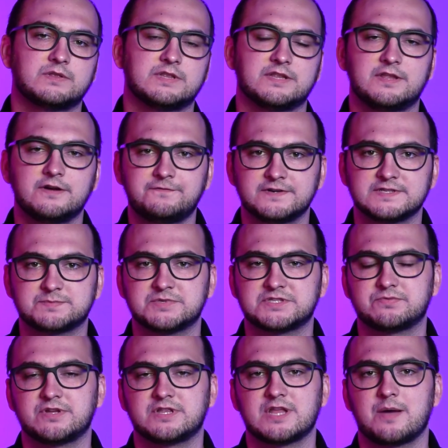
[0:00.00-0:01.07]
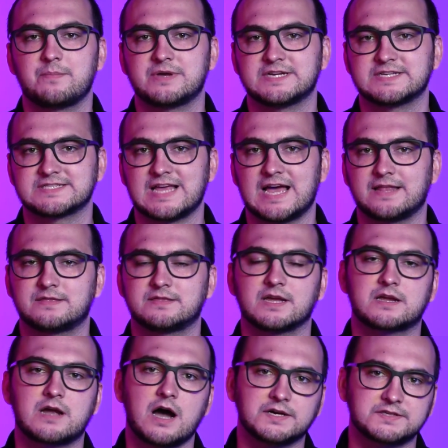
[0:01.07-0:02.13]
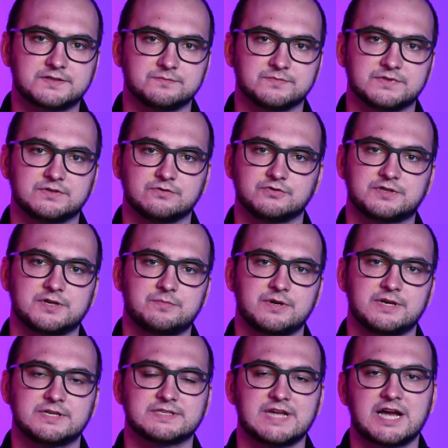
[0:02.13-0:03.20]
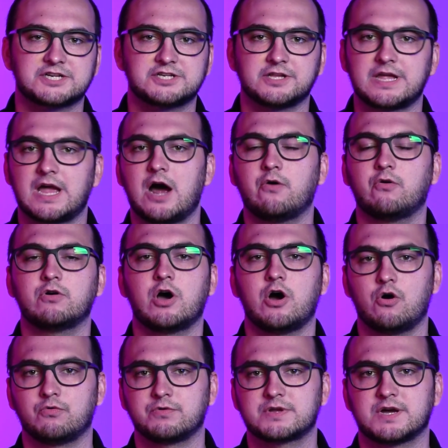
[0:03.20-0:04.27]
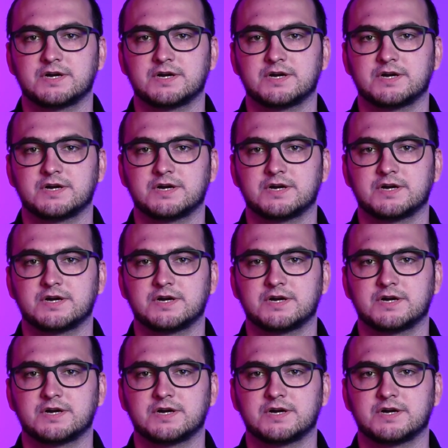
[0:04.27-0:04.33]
The difference between them is that the custom tooltip is actually our own